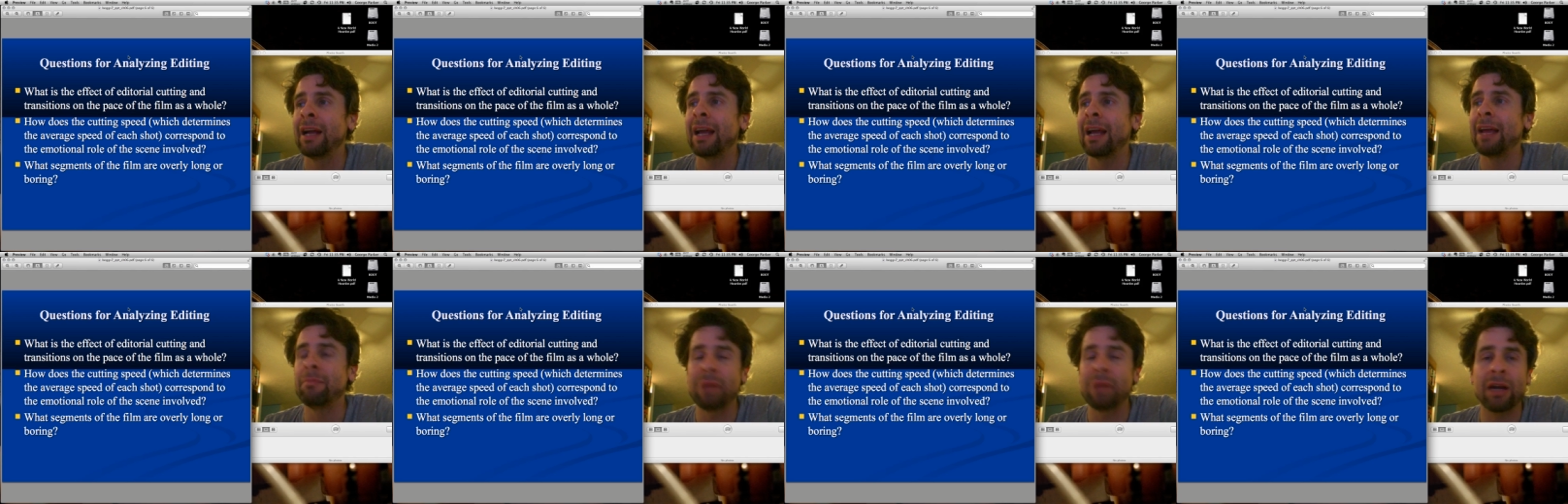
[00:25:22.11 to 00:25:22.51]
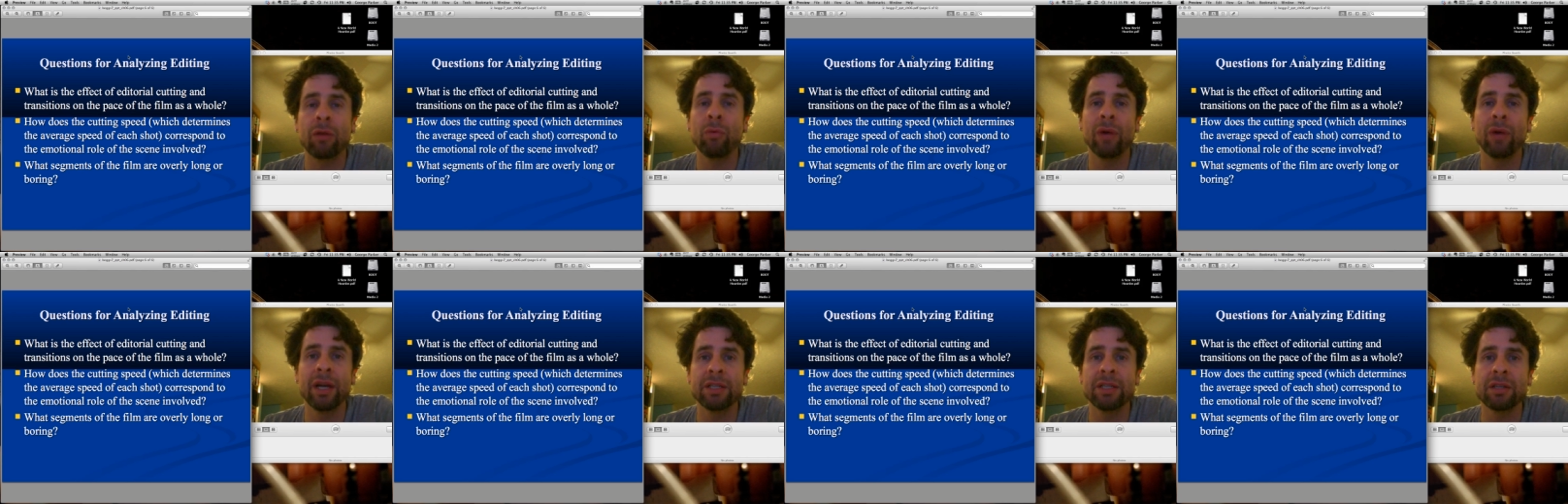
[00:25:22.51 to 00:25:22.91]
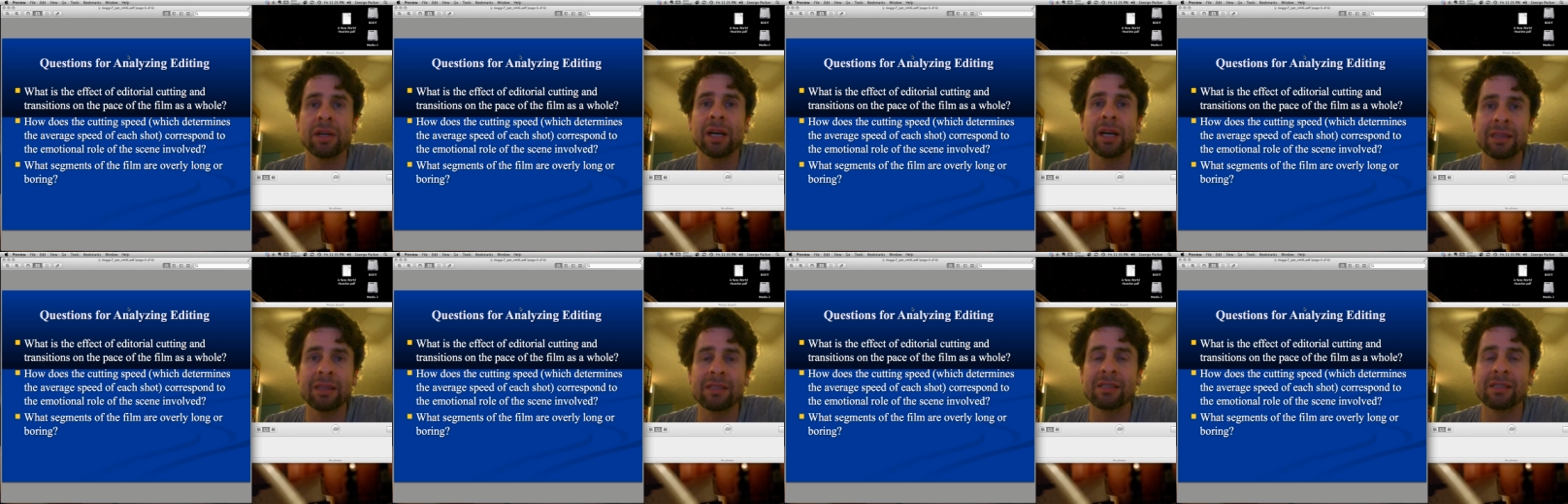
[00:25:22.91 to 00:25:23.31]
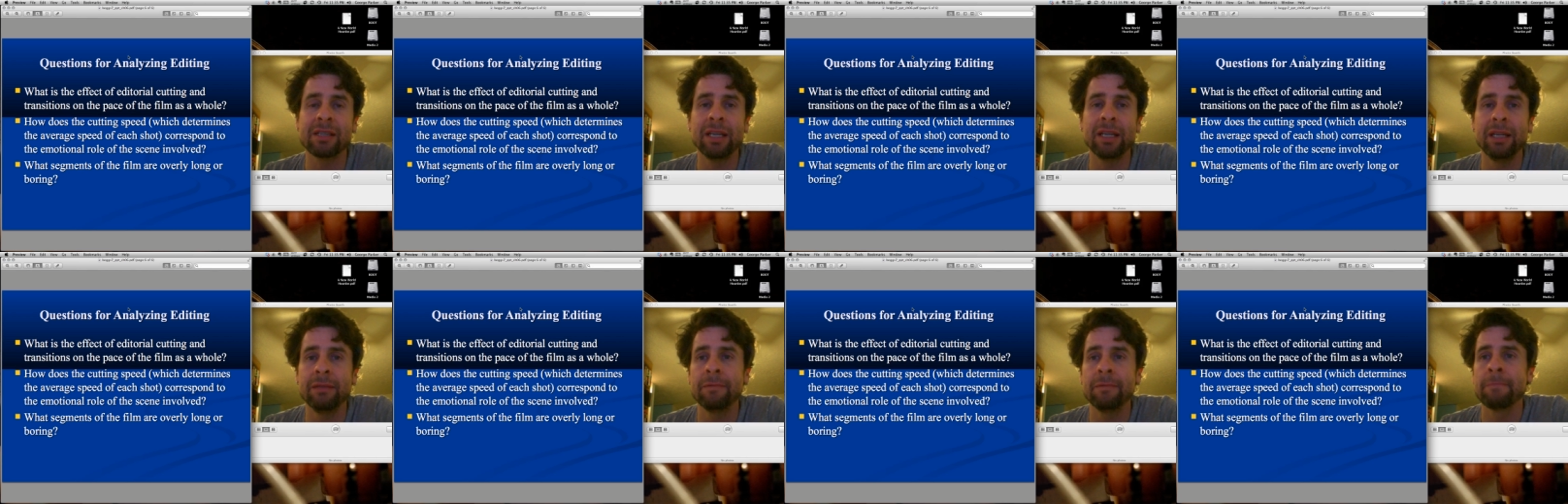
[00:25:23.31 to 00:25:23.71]
a better way to cut the
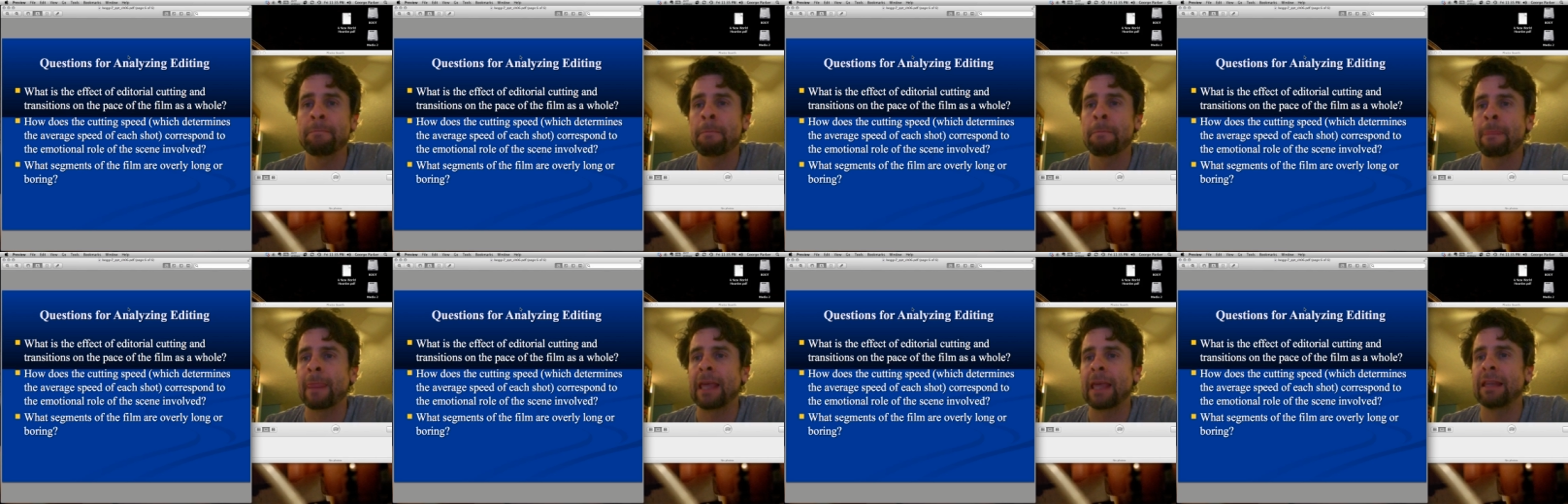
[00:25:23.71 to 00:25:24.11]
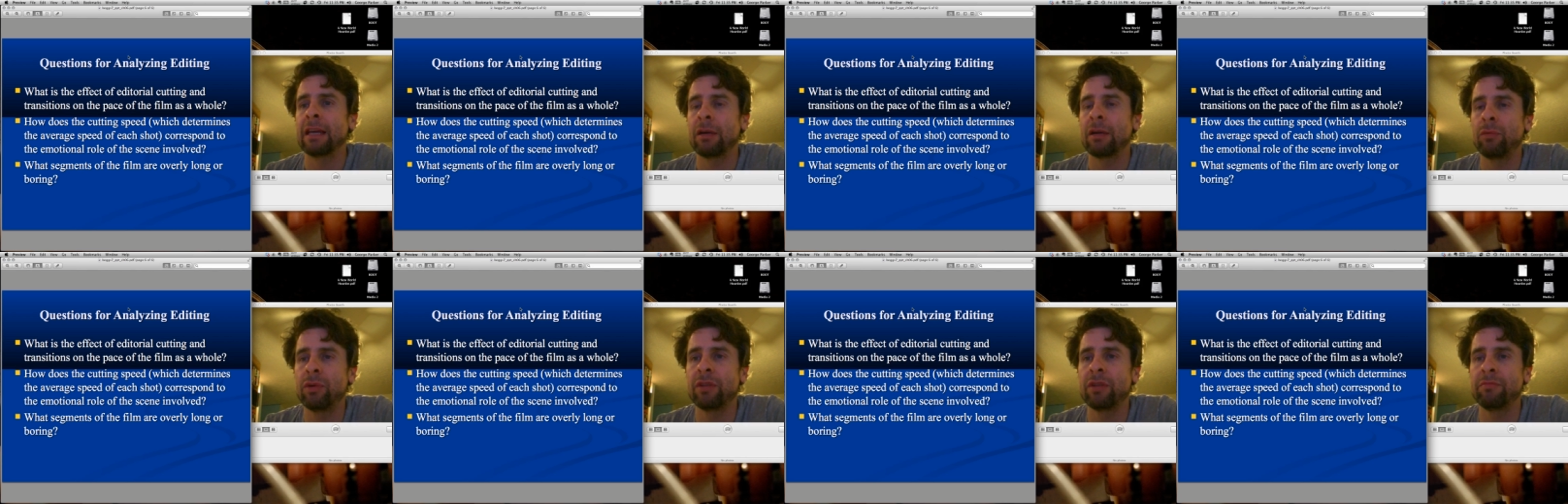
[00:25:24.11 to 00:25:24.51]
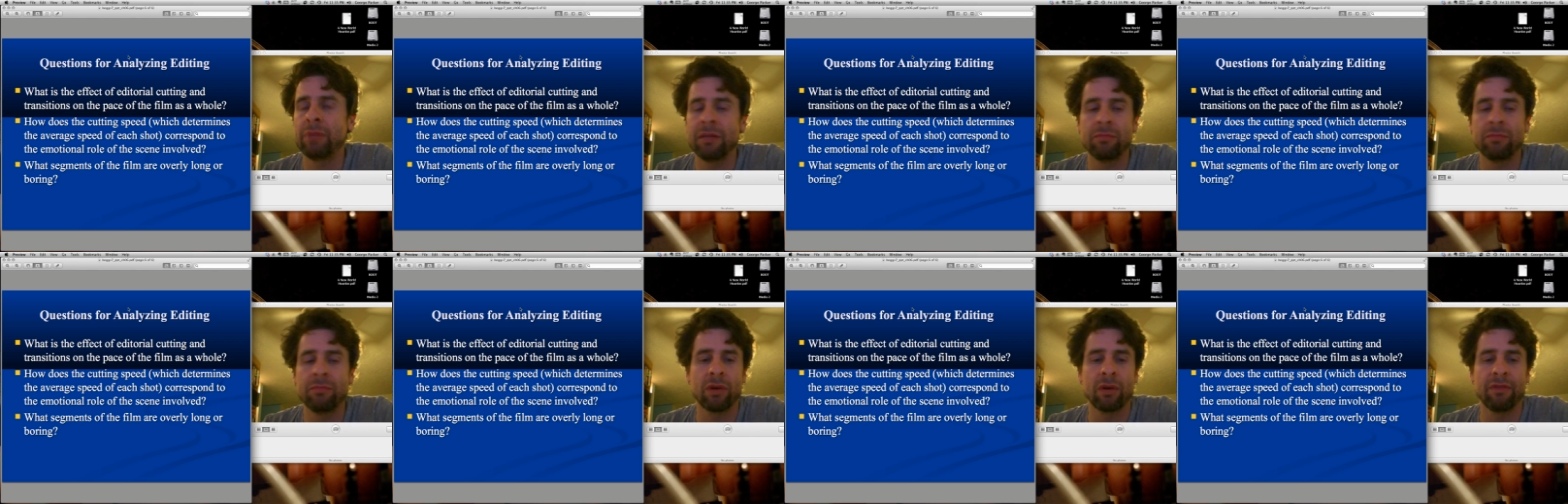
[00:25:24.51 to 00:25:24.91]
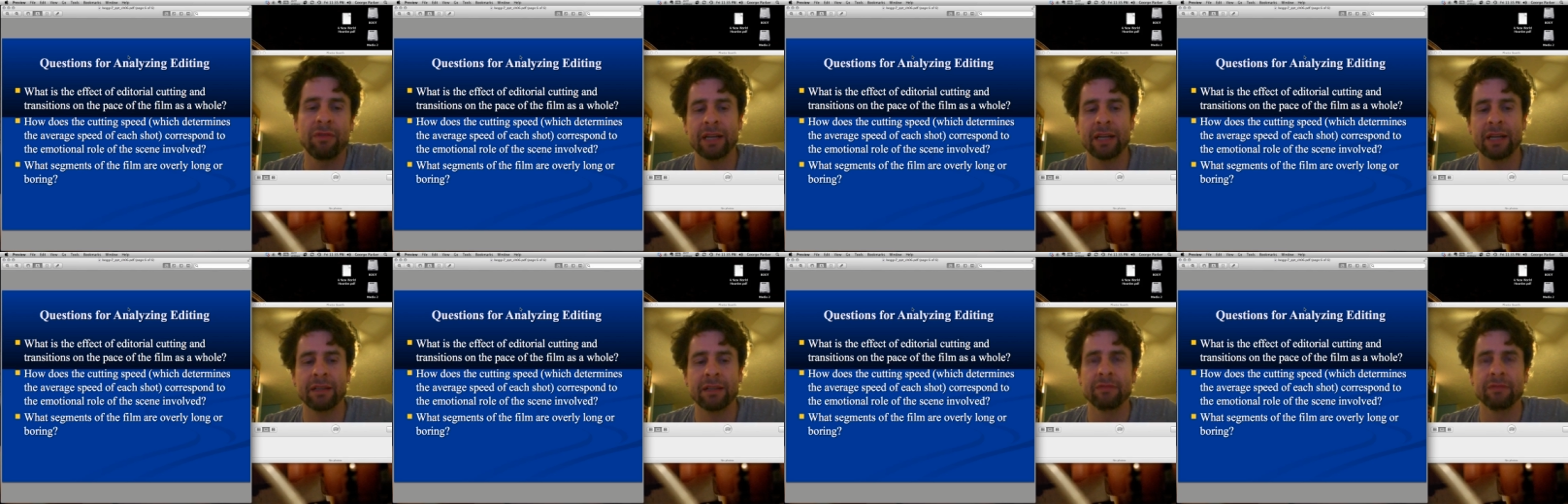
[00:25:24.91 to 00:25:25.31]
scene that would have been more
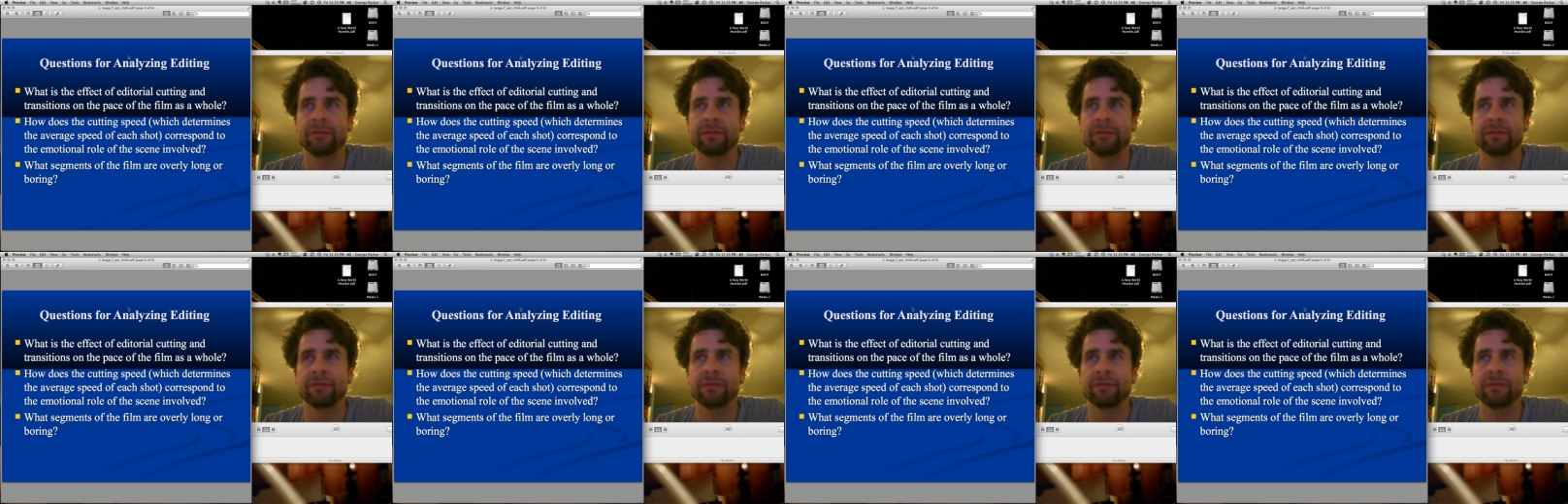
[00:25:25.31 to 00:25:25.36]
effective.